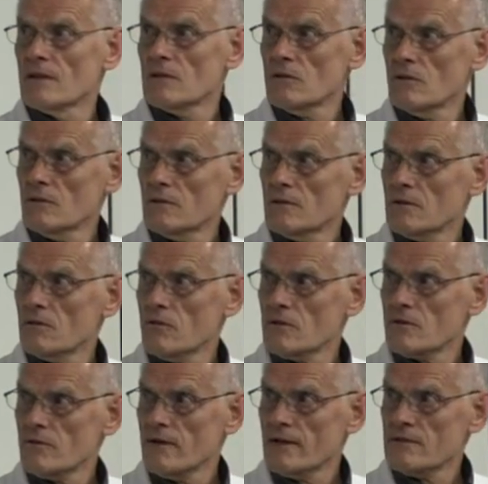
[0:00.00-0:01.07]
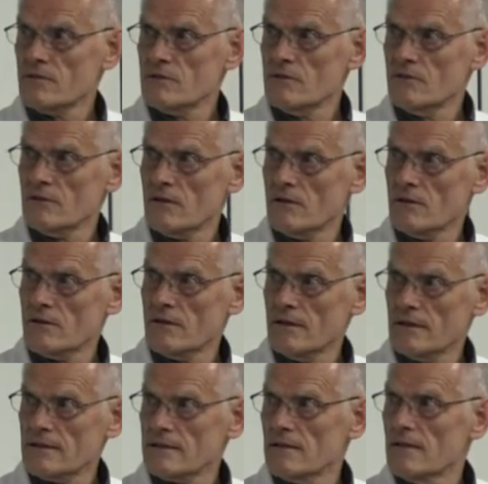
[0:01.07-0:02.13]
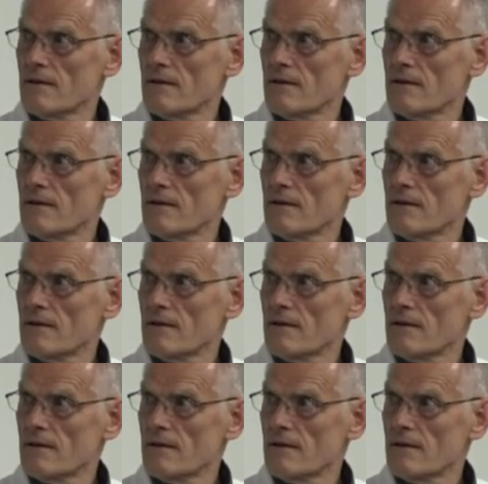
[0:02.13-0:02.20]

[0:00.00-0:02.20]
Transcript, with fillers: So it cross-reacts with different other things.